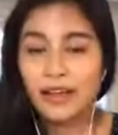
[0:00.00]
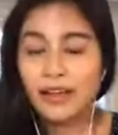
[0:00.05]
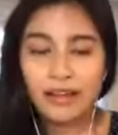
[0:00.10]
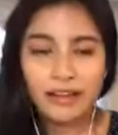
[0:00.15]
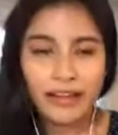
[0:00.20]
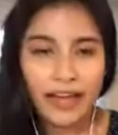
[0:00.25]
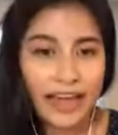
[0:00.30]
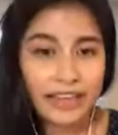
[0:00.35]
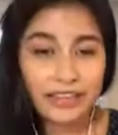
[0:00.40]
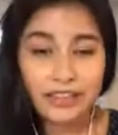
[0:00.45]

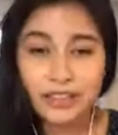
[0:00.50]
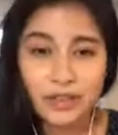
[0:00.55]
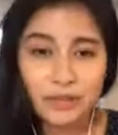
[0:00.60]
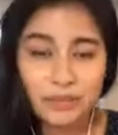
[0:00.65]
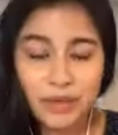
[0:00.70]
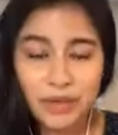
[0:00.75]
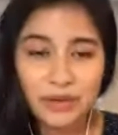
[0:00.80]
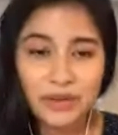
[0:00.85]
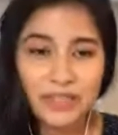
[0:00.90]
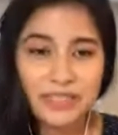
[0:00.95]
has a
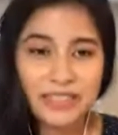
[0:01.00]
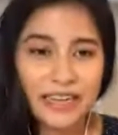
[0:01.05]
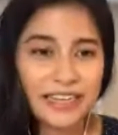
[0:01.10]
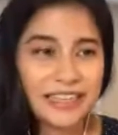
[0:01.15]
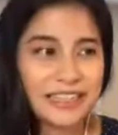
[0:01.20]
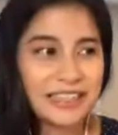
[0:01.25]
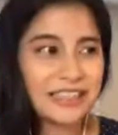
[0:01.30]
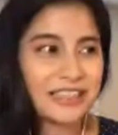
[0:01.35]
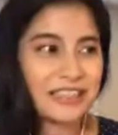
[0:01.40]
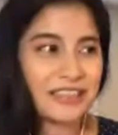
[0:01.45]
computer
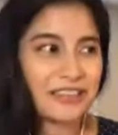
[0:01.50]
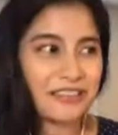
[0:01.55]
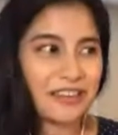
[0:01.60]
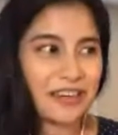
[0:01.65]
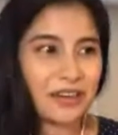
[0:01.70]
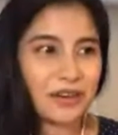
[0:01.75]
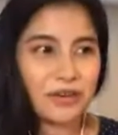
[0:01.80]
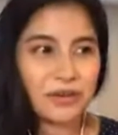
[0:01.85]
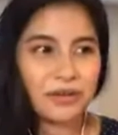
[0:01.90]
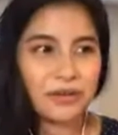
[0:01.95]
science
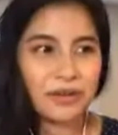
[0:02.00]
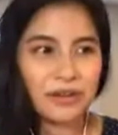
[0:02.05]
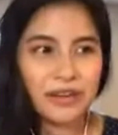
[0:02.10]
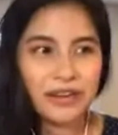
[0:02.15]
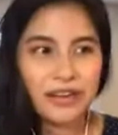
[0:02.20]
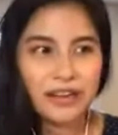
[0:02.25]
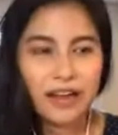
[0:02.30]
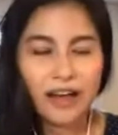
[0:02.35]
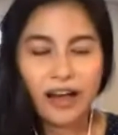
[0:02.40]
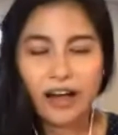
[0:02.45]
degree, who
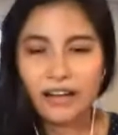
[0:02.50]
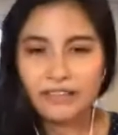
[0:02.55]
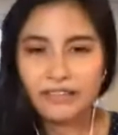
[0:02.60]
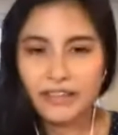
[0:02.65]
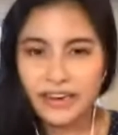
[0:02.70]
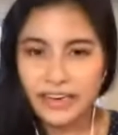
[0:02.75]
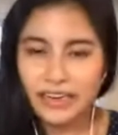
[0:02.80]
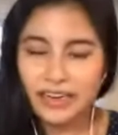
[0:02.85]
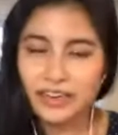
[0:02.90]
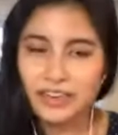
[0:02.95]

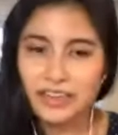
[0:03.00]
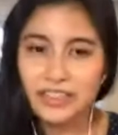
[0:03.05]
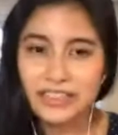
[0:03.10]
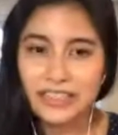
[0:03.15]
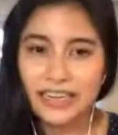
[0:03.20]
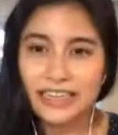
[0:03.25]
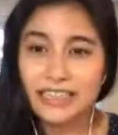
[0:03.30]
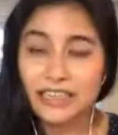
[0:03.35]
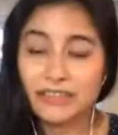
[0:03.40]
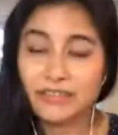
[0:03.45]
already
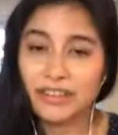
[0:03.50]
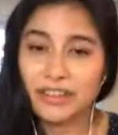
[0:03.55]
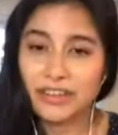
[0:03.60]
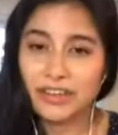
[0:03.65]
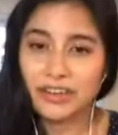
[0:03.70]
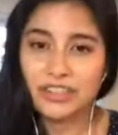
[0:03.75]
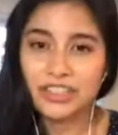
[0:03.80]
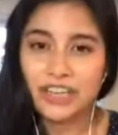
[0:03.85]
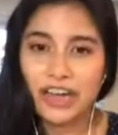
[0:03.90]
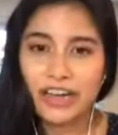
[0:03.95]
understands everything
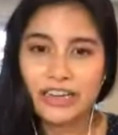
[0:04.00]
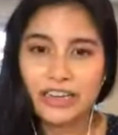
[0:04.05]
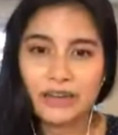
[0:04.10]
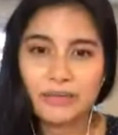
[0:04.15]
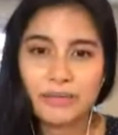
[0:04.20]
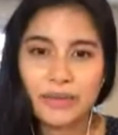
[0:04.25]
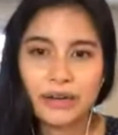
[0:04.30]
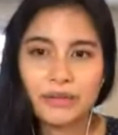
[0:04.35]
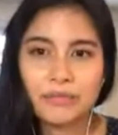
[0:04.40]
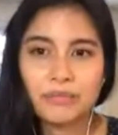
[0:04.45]
you're talking
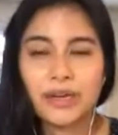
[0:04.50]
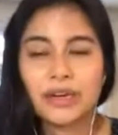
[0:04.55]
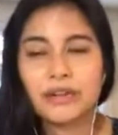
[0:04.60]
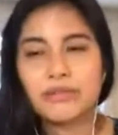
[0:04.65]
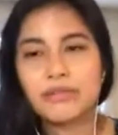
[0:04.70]
about. But if